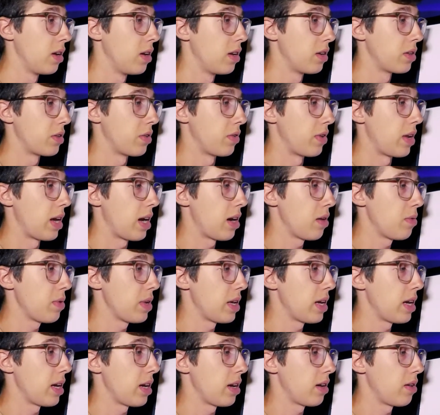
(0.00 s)
So now we
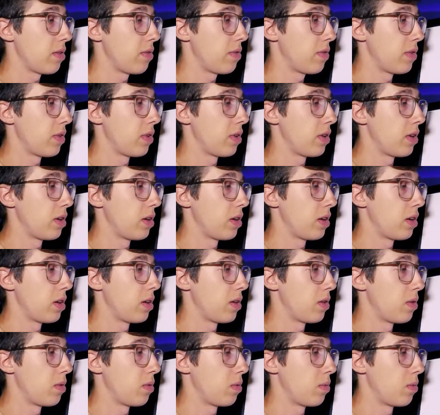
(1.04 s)
have
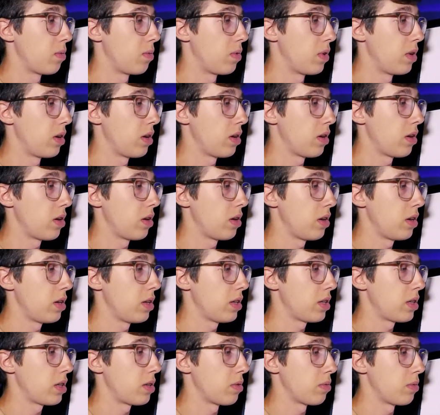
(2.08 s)
one
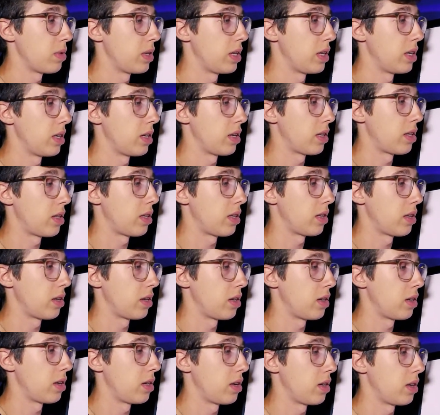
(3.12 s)
harness with
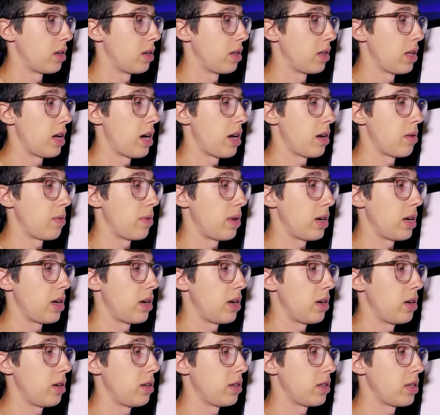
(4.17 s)
a lot of
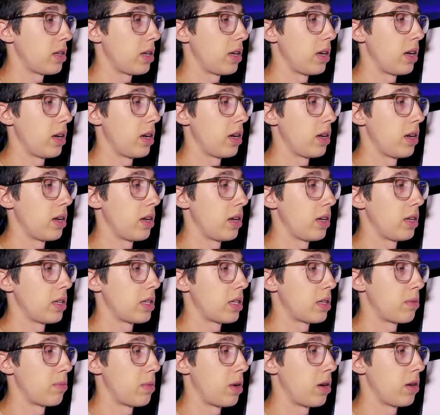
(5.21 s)
wires and a
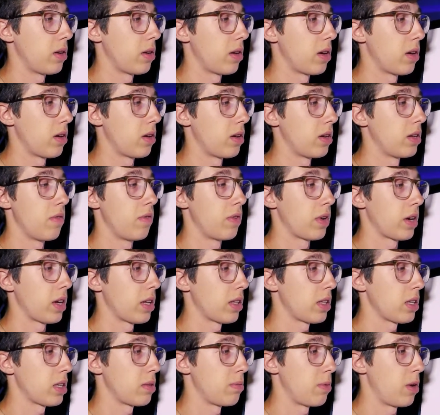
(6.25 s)
smaller harness. Forget
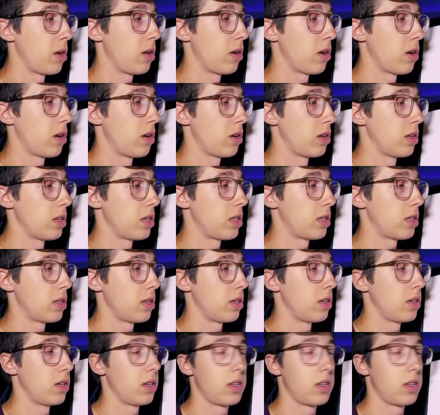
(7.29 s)
the smaller harness.